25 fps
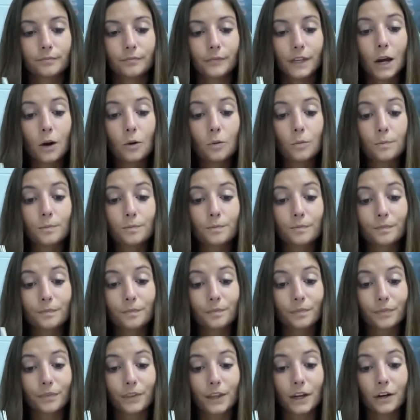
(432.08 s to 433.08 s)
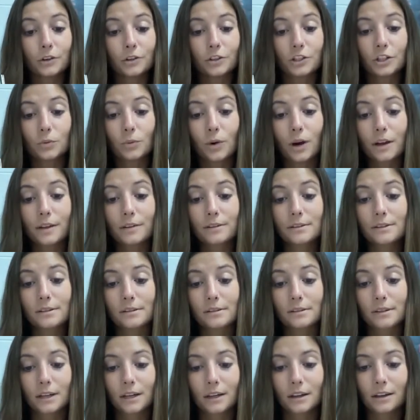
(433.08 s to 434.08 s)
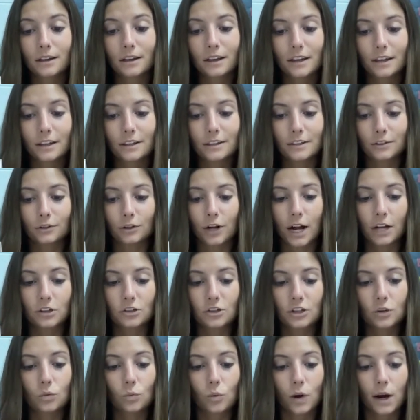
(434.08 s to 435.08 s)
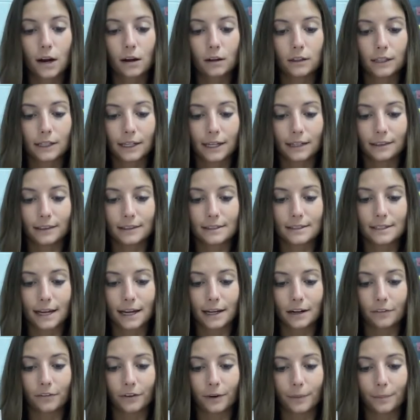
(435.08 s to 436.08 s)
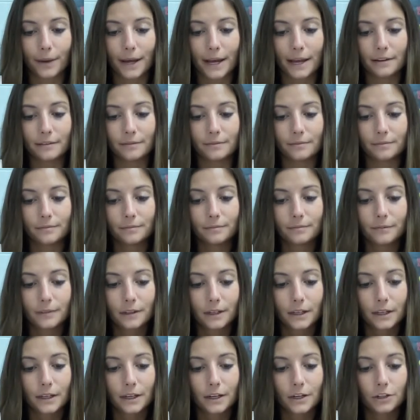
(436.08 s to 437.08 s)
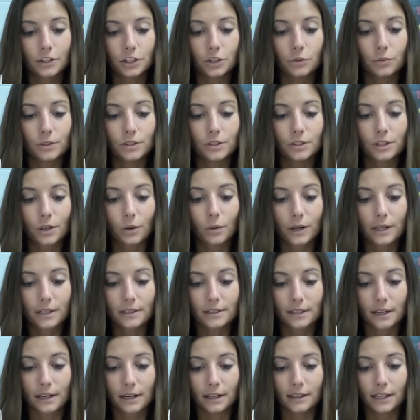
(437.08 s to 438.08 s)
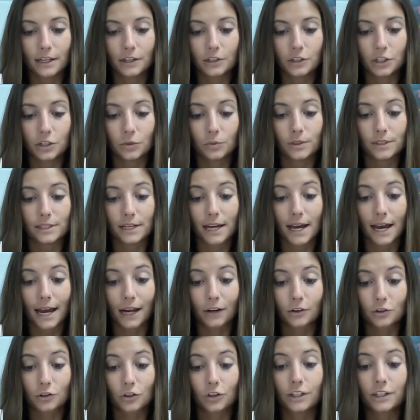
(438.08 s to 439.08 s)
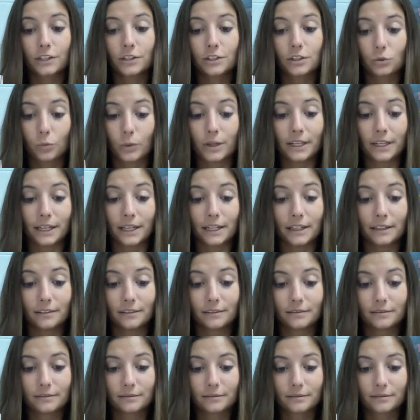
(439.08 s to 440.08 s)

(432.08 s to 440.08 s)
No, there she was, scratching wildly at the side of her pen. She was so excited that she was actually squeaking.